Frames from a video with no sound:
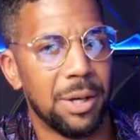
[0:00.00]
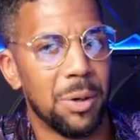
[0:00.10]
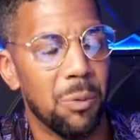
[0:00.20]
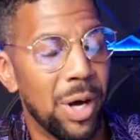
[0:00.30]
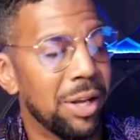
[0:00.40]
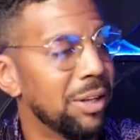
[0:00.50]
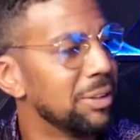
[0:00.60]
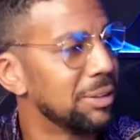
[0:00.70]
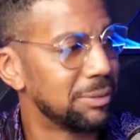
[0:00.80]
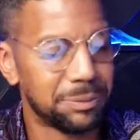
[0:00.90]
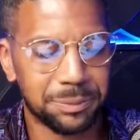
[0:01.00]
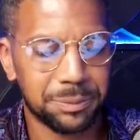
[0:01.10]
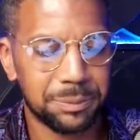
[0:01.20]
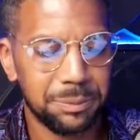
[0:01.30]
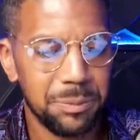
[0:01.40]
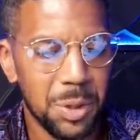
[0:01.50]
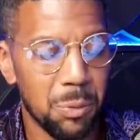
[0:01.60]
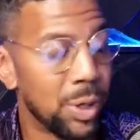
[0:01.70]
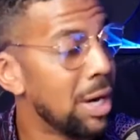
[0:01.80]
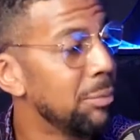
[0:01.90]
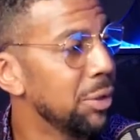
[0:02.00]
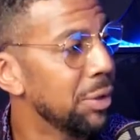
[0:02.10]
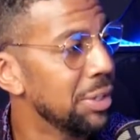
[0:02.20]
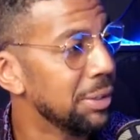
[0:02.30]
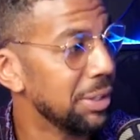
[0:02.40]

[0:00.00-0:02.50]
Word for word: Well, what I'm doing